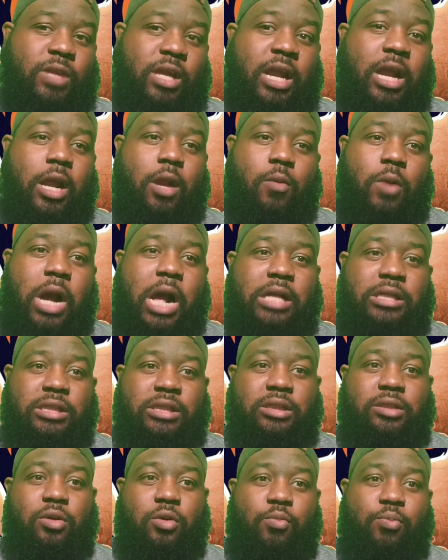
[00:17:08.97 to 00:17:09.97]
Aaron Rodgers
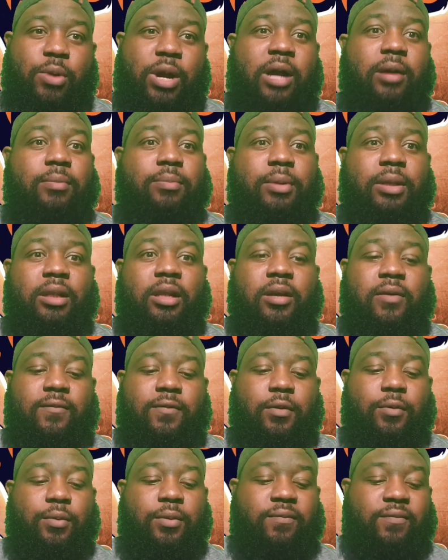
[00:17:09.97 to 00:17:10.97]
is going to probably be looking
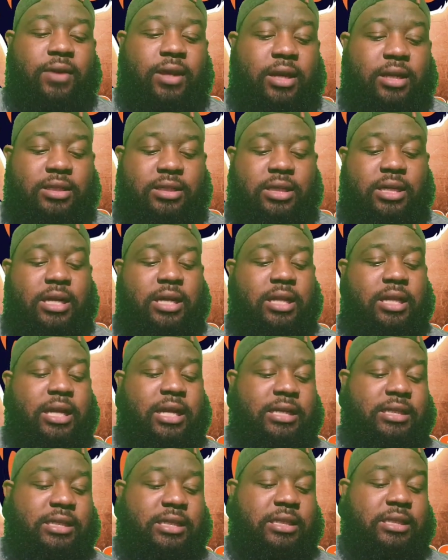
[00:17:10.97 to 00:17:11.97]
for revenge
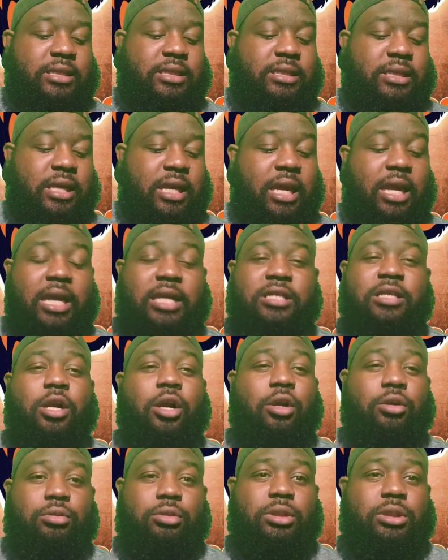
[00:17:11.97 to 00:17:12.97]
unless he gets
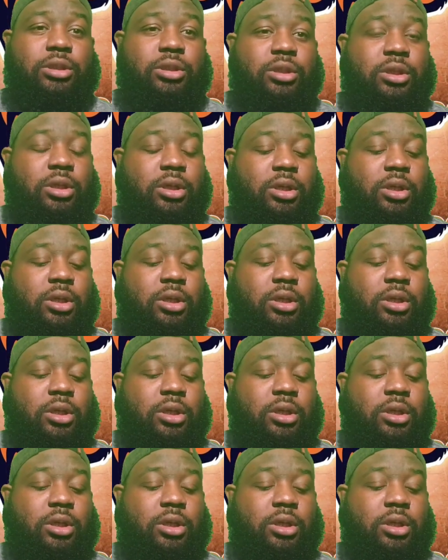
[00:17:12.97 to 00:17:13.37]
hurt.